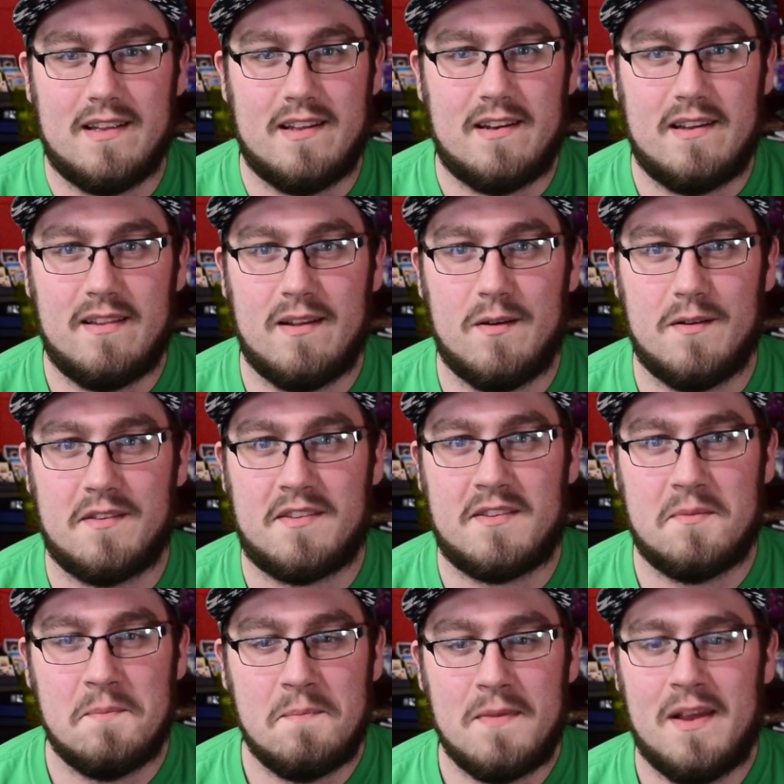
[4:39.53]
and
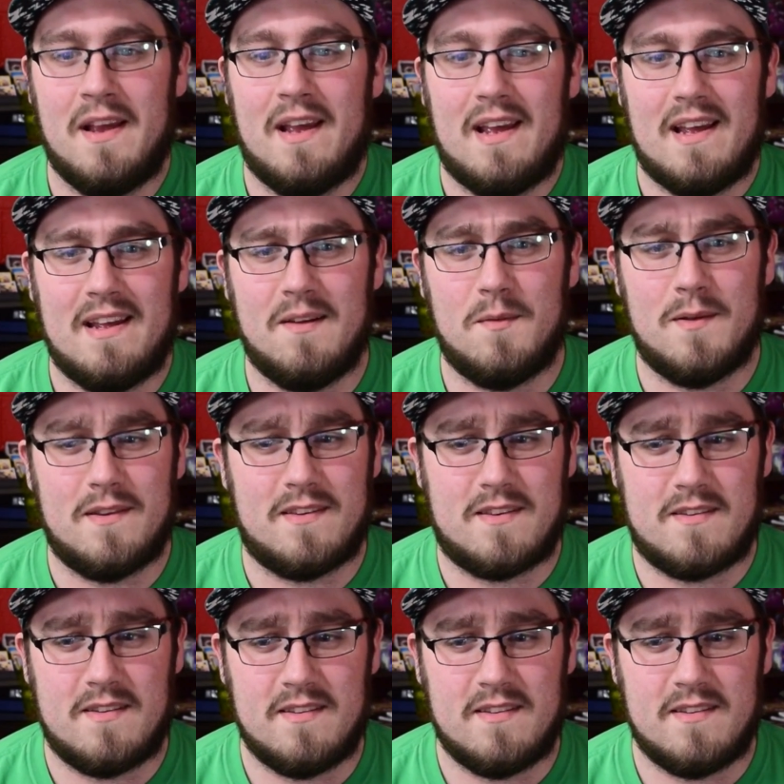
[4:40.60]
it was